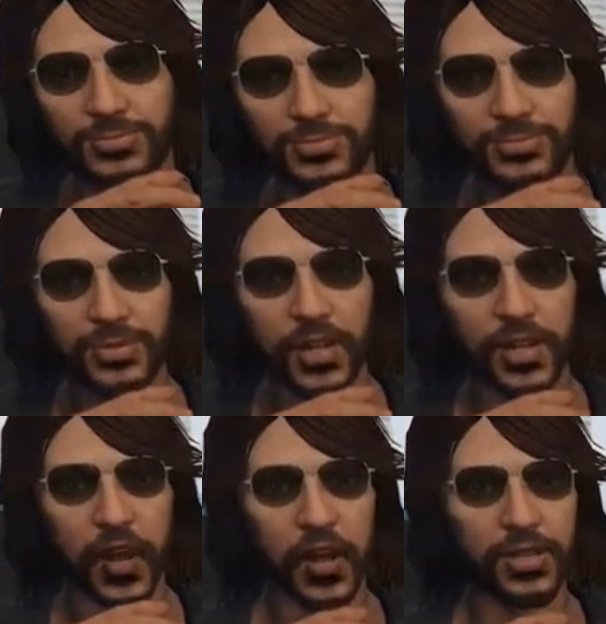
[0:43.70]
been
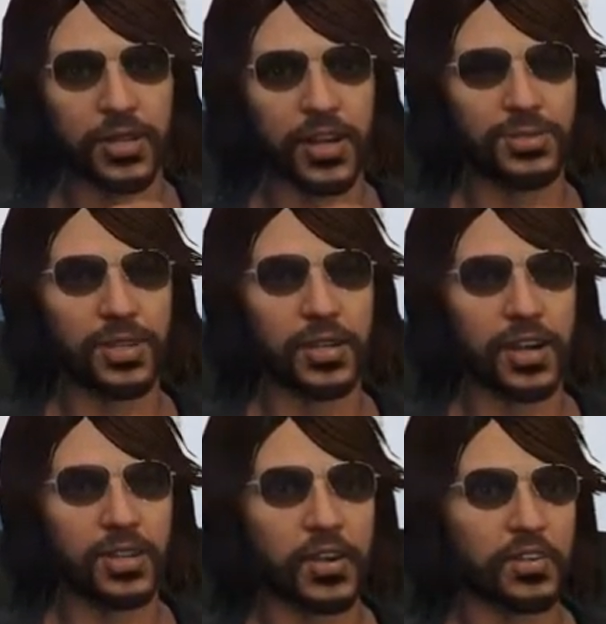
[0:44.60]
in the game
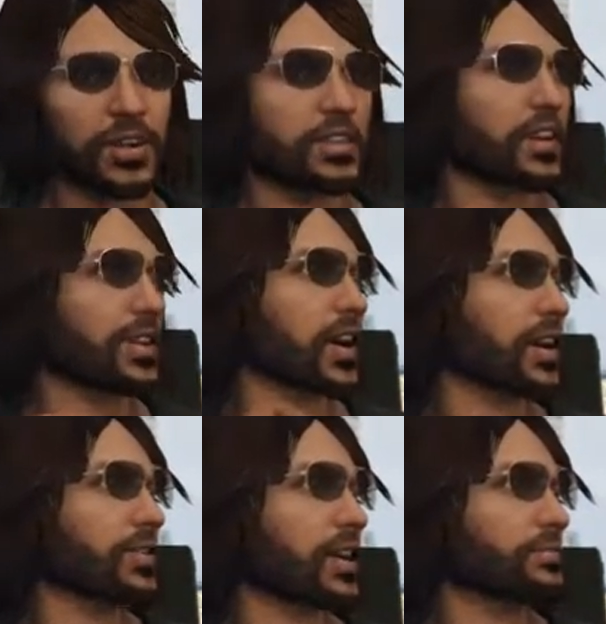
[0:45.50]
recently, you've certainly
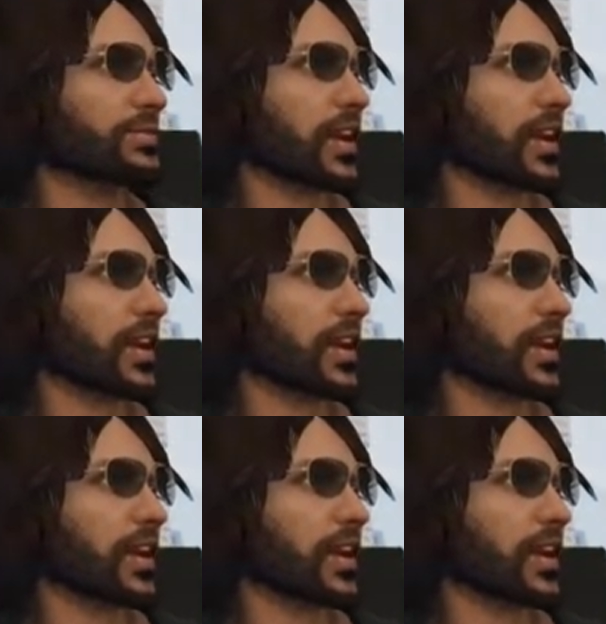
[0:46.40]
seen the